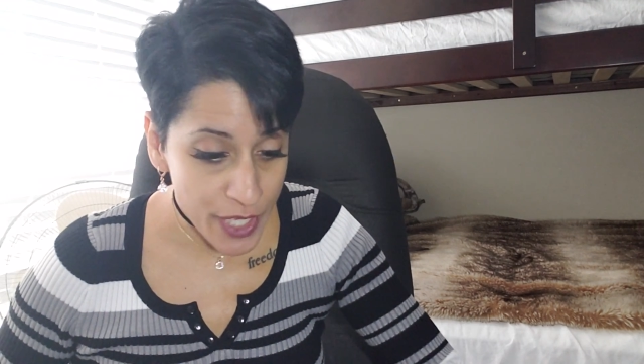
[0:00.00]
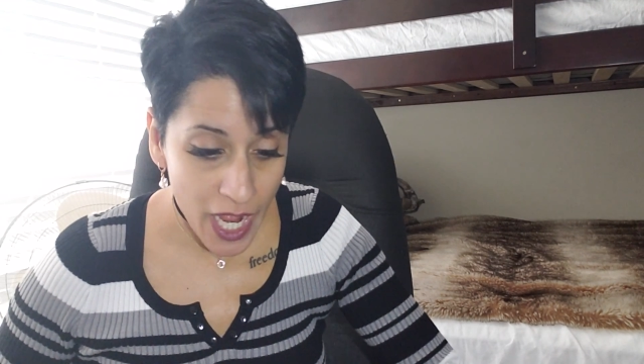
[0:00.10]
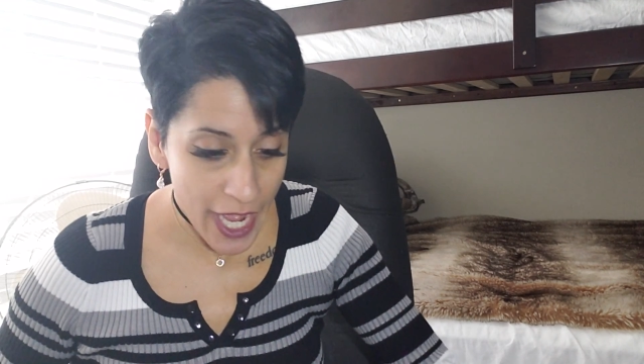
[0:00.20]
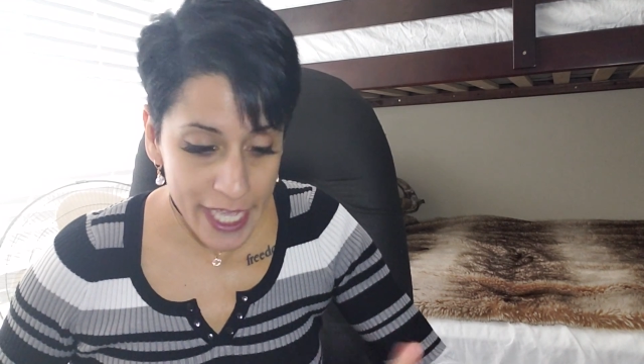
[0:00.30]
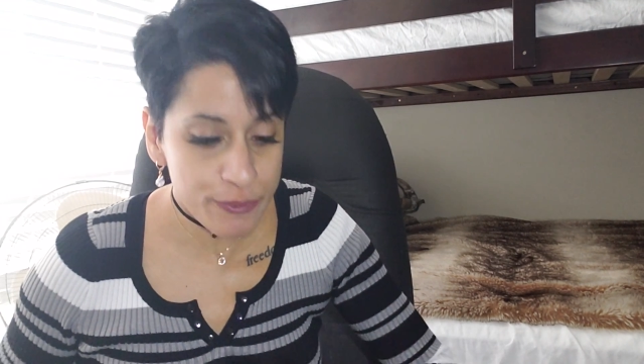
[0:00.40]

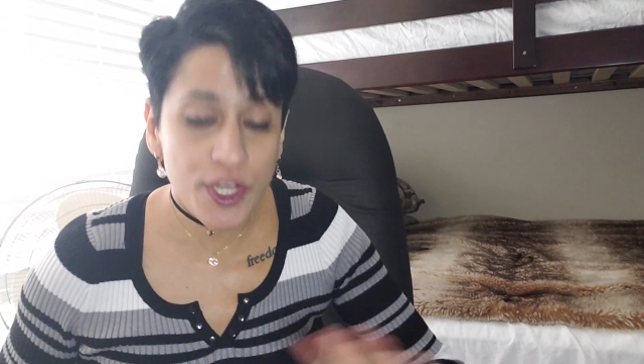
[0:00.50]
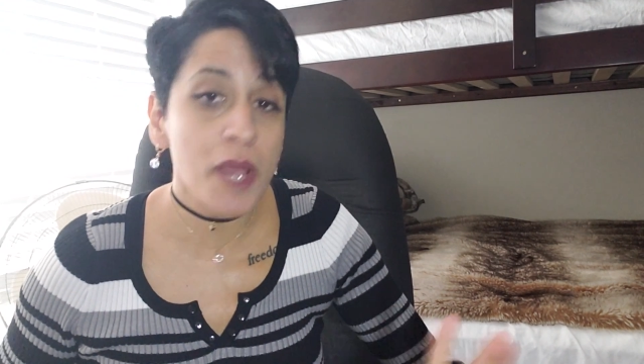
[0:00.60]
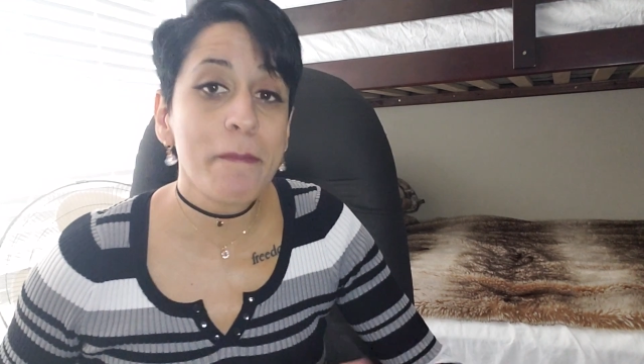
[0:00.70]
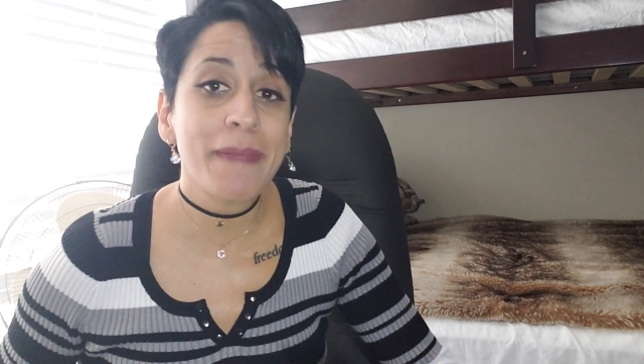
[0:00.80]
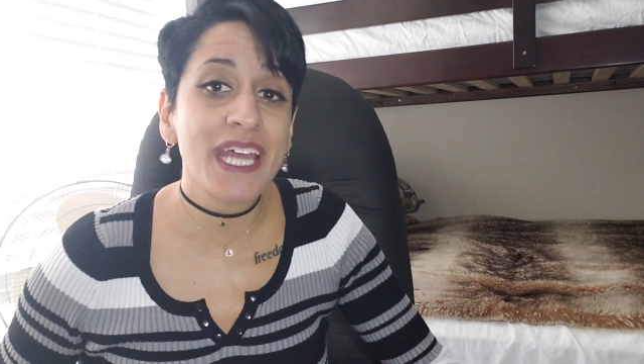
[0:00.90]
I have
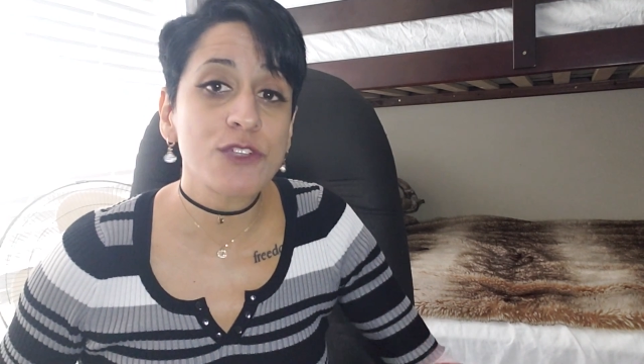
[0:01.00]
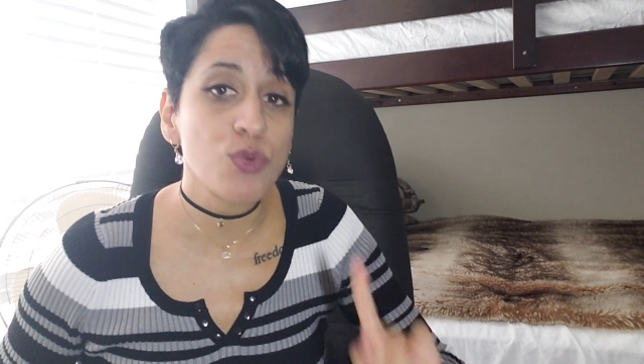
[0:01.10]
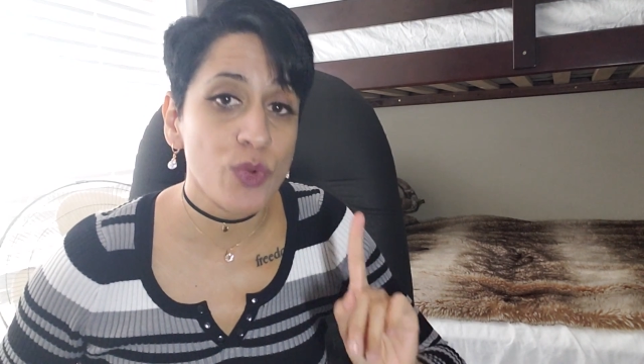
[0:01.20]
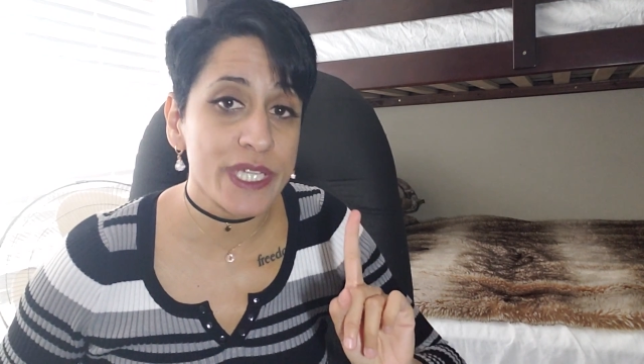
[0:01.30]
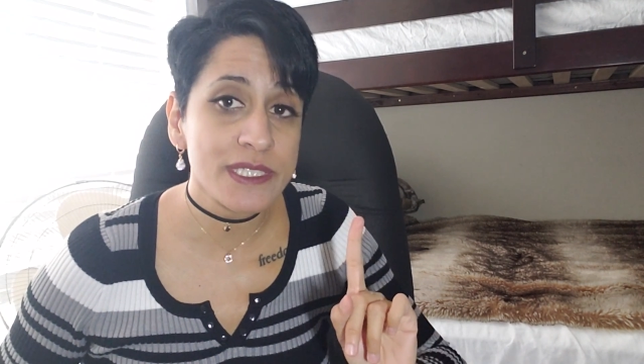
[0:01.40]
not met
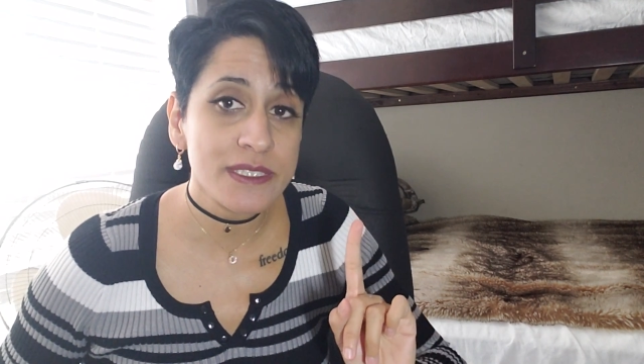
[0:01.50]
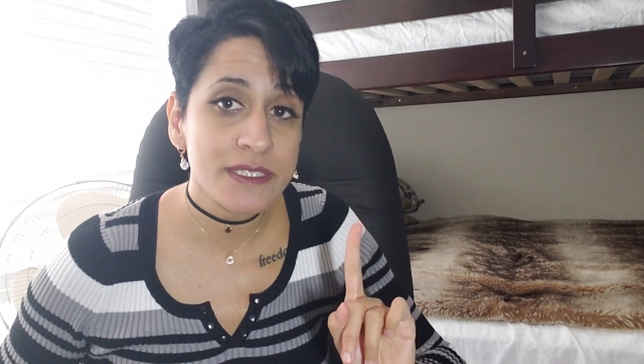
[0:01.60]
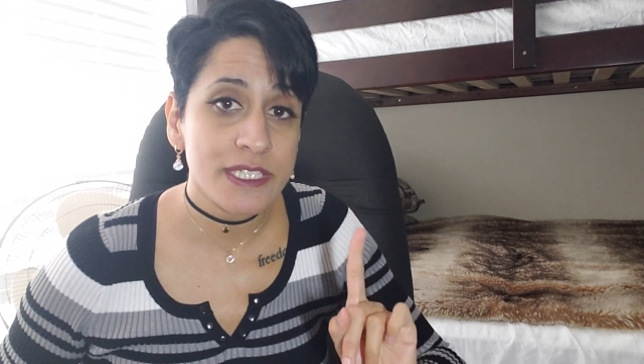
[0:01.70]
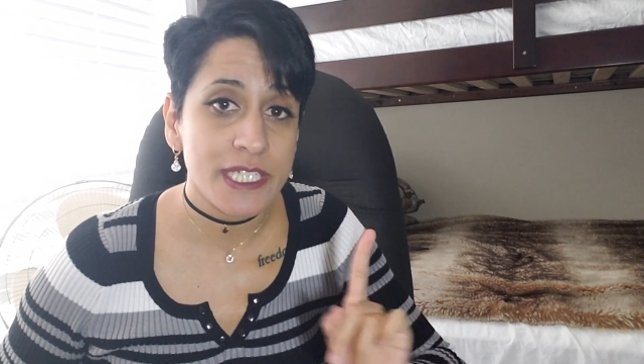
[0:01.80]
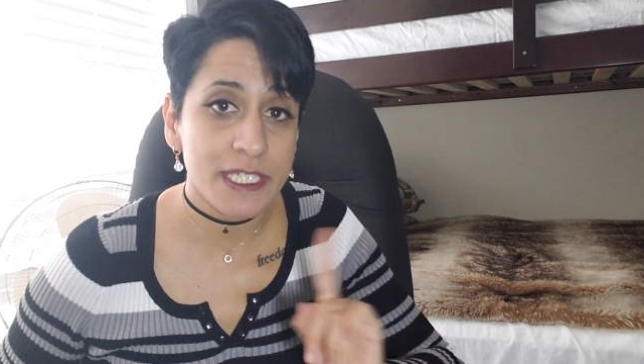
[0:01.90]
one
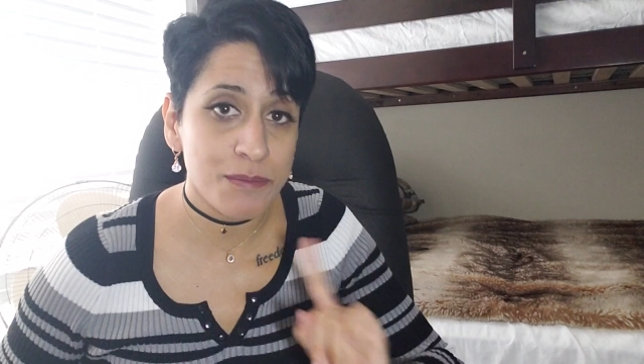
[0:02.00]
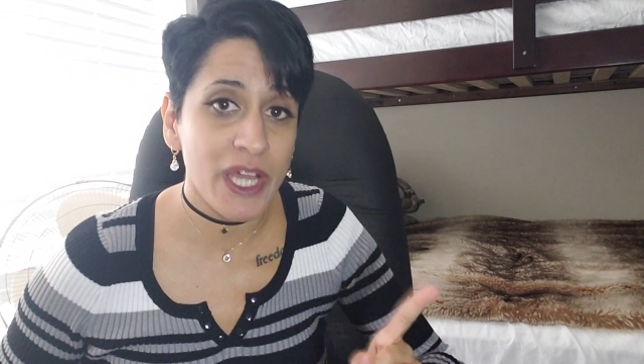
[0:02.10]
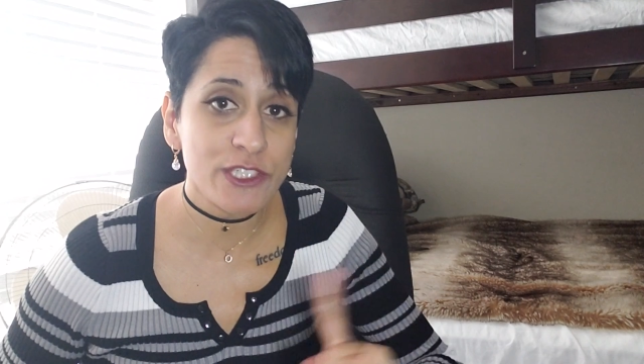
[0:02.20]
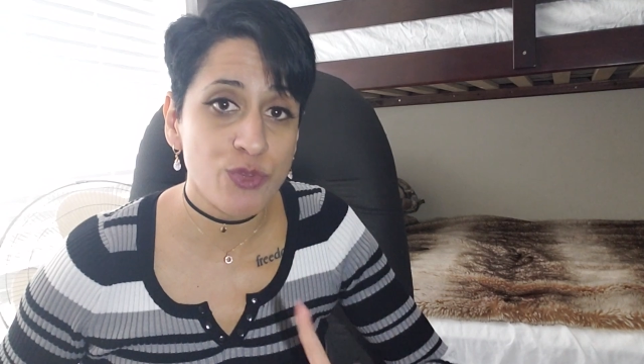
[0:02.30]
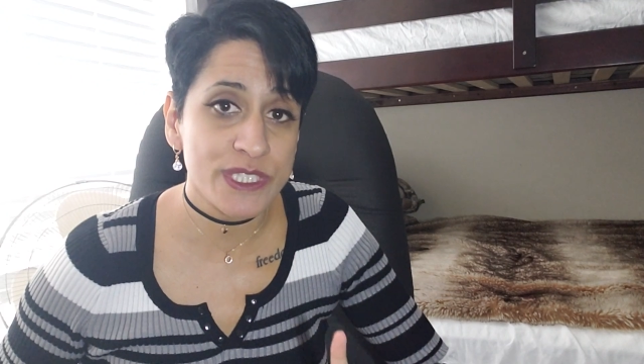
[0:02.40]
in
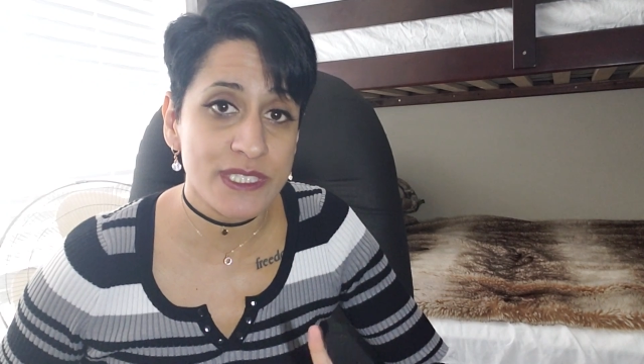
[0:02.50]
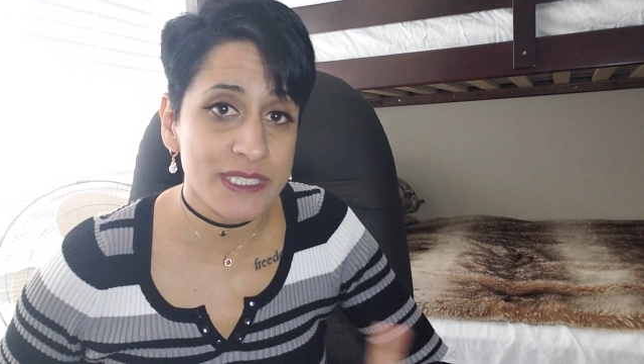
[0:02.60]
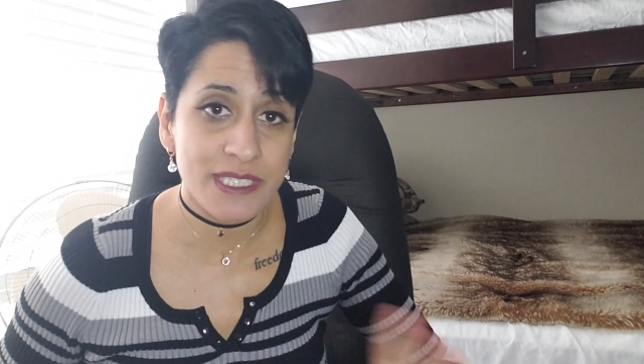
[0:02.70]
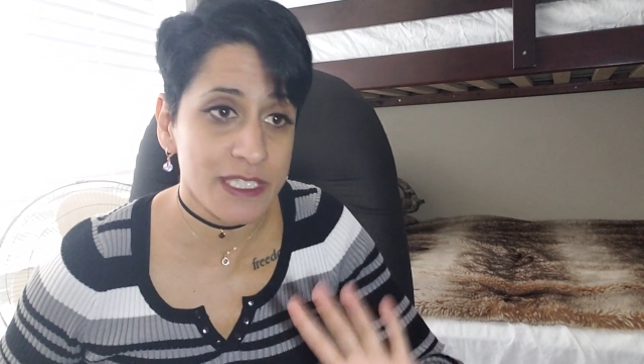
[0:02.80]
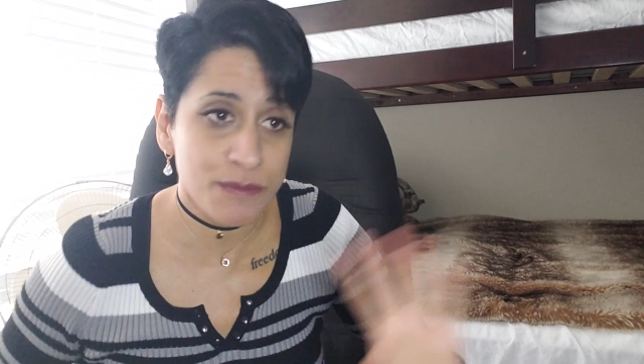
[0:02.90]
my
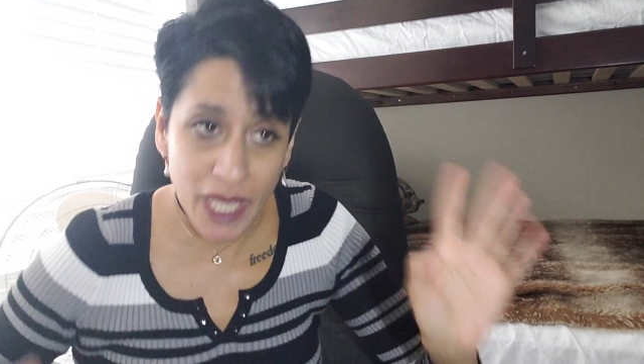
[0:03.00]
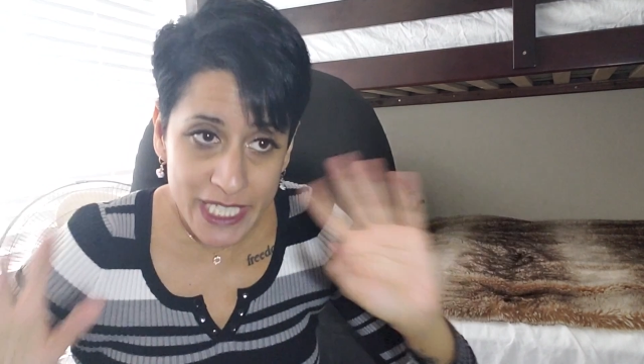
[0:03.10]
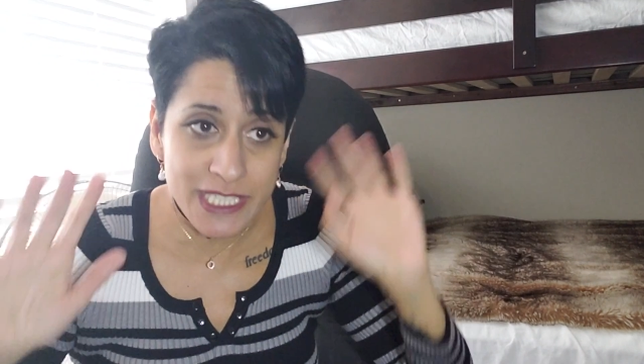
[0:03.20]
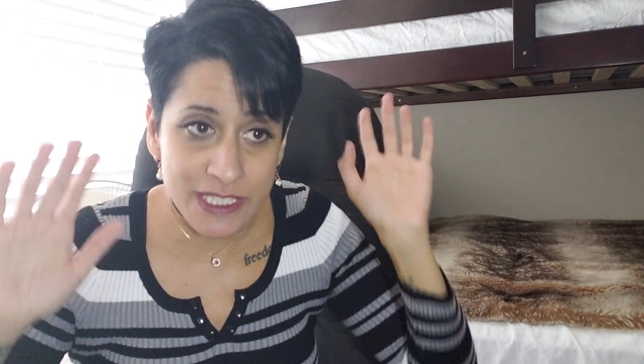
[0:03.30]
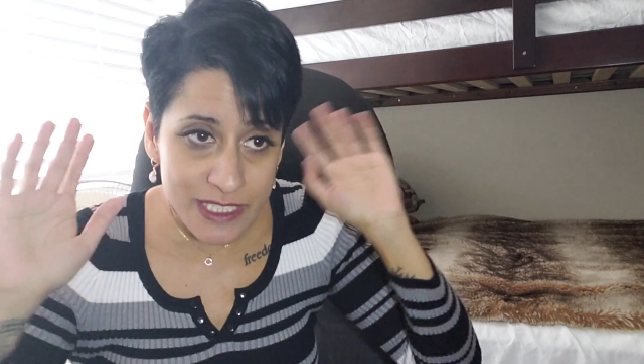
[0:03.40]
20s, in
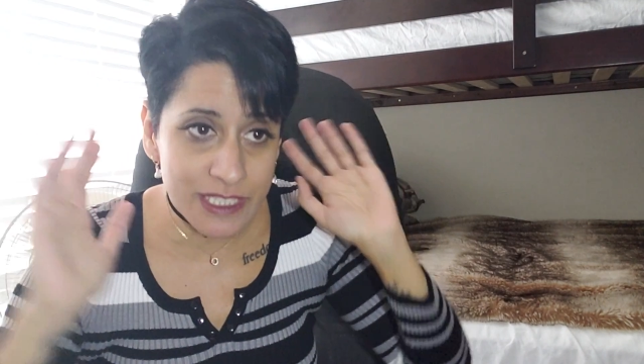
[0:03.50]
my